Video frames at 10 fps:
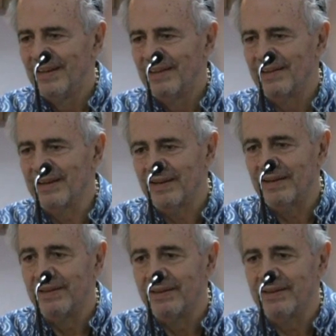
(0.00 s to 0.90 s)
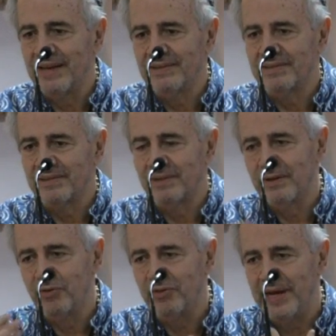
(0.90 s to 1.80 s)
that, that
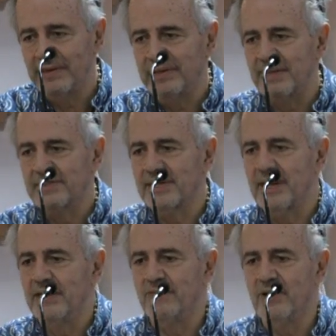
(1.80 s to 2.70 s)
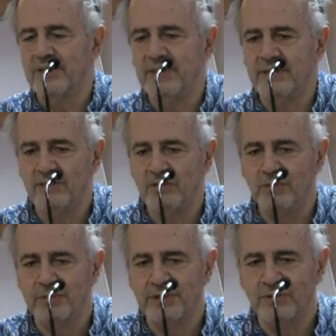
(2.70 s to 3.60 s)
create this kind of art, he
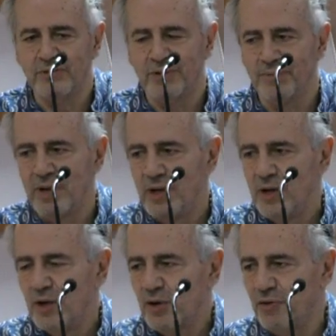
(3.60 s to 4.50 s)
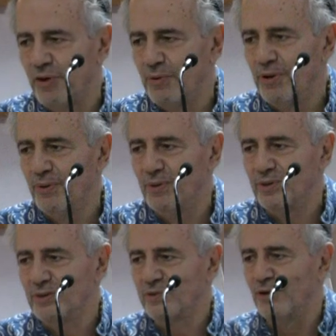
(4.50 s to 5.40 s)
used the term
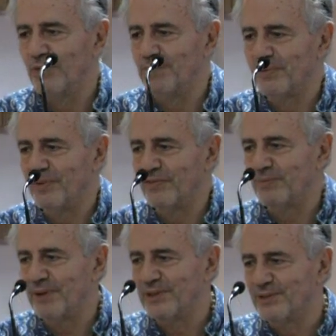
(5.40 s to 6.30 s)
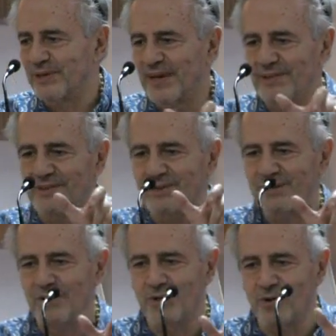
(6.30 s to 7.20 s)
chronotope, which brings together the
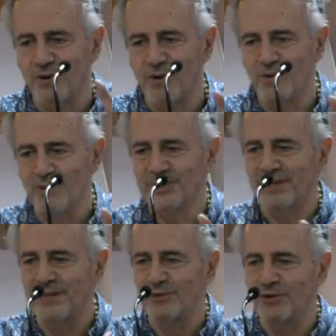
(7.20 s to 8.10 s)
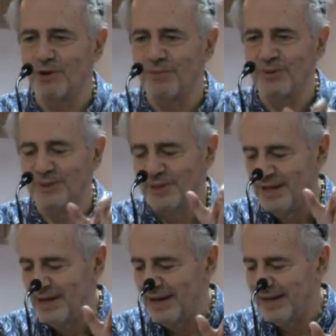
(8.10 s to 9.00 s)
chronos and dobos,
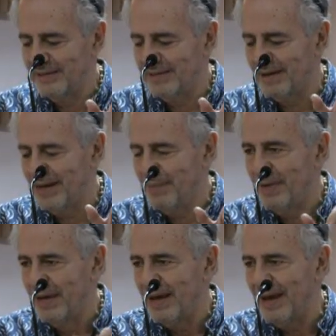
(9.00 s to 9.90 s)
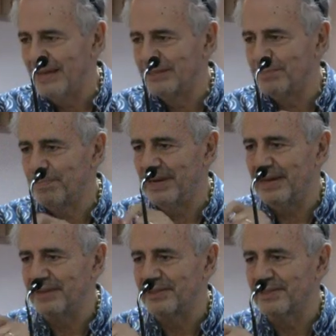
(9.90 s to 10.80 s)
like time and
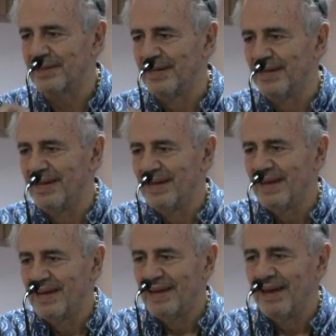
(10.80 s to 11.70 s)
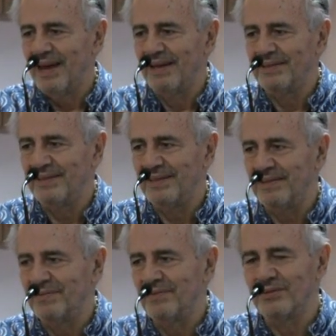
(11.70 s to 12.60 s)
place. And
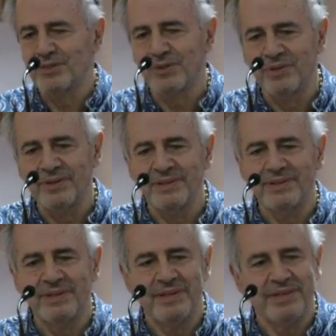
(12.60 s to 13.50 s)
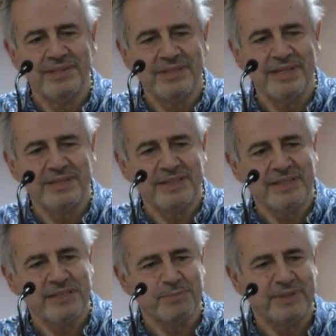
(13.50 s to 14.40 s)
he, so the, he sees
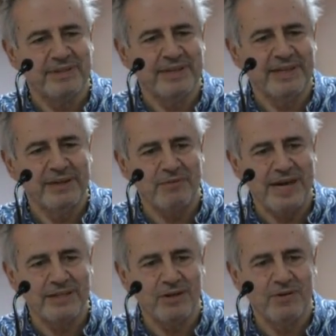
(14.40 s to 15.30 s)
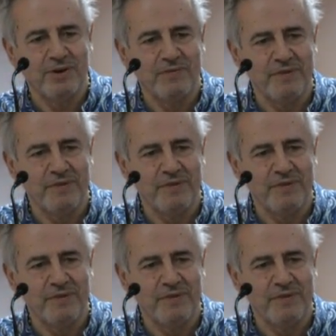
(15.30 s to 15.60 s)
these as particularly radical and